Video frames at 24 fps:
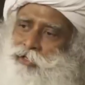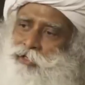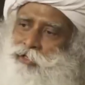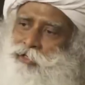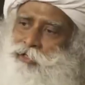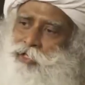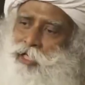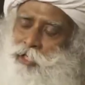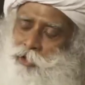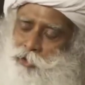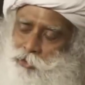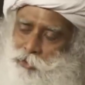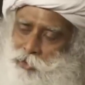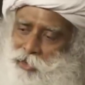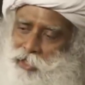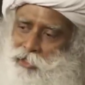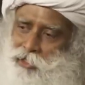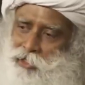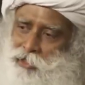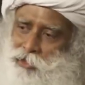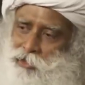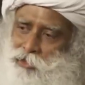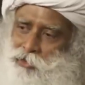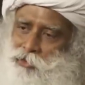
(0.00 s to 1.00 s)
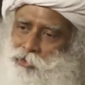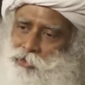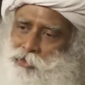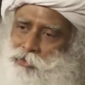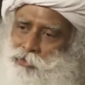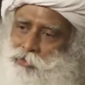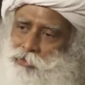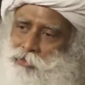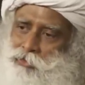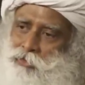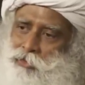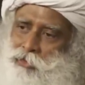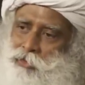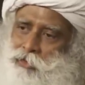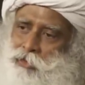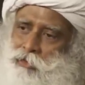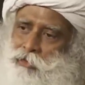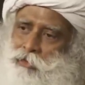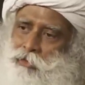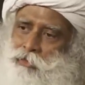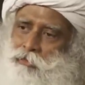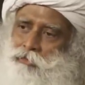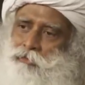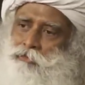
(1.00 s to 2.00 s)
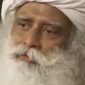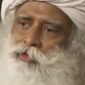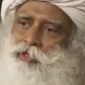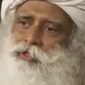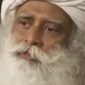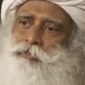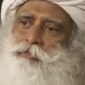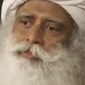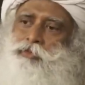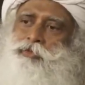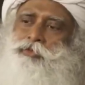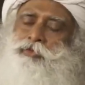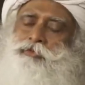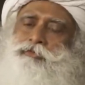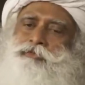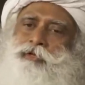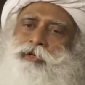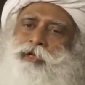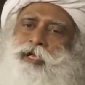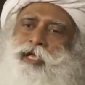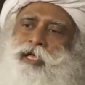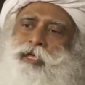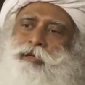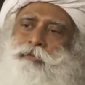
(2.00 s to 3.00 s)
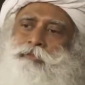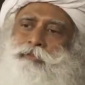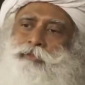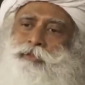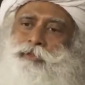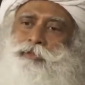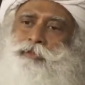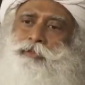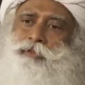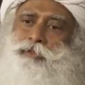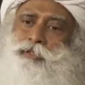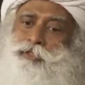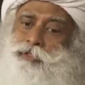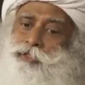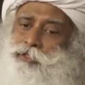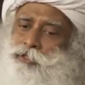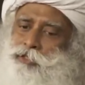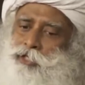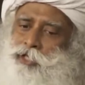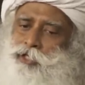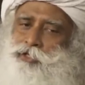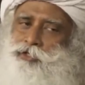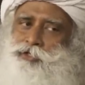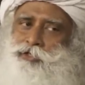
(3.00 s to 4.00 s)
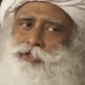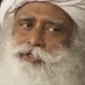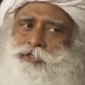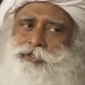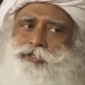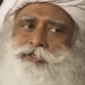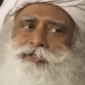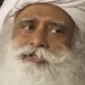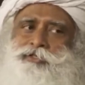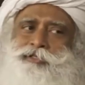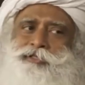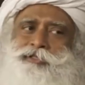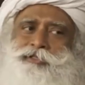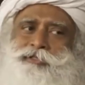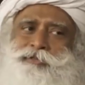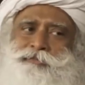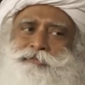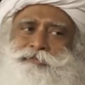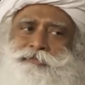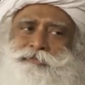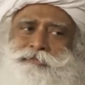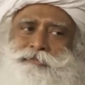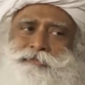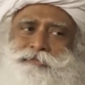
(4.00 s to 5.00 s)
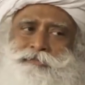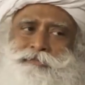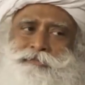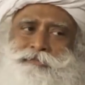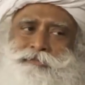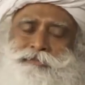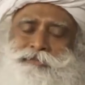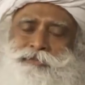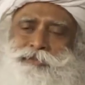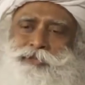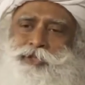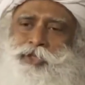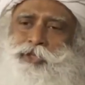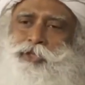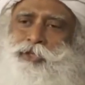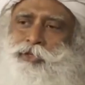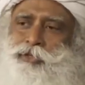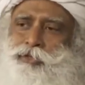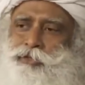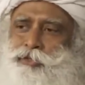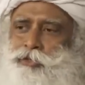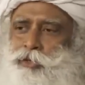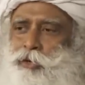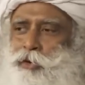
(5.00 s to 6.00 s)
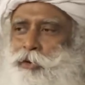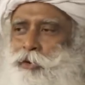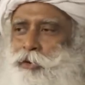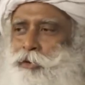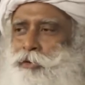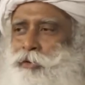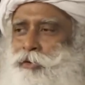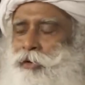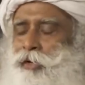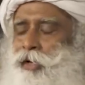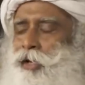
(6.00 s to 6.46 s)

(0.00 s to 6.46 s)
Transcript: that you get into with beautiful names, this is dangerous. So